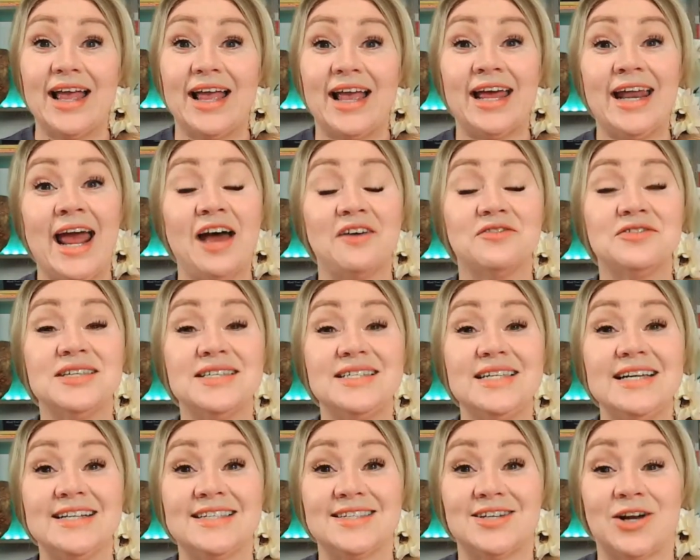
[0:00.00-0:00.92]
can have
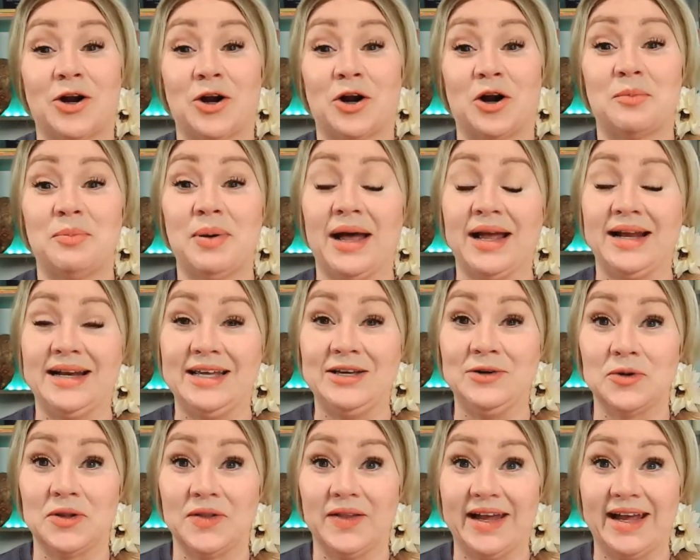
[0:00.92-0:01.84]
cysts on our
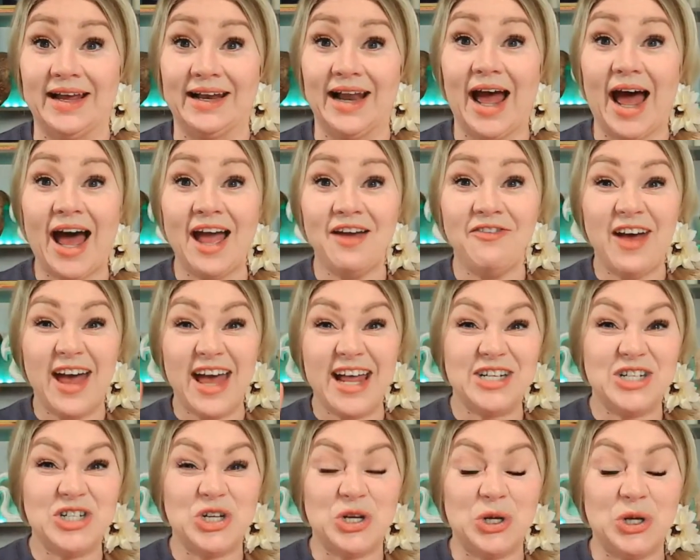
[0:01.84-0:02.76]
pineal gland. I've
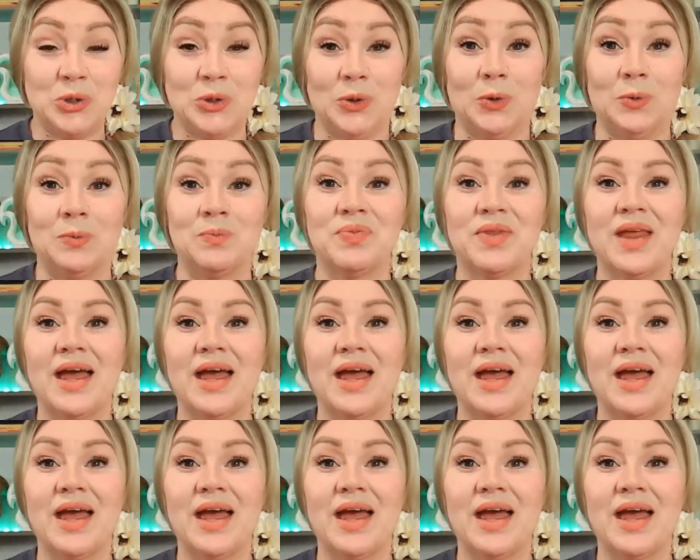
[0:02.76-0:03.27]
had two.